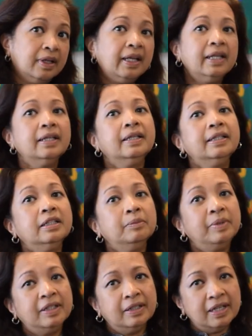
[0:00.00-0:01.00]
And a
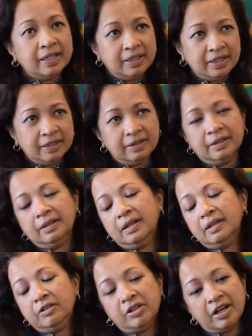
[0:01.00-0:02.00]
little bit the hadith. And
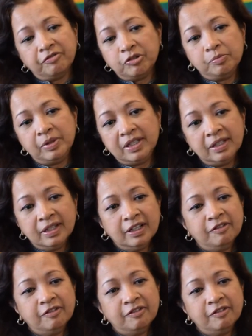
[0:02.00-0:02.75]
then you have to be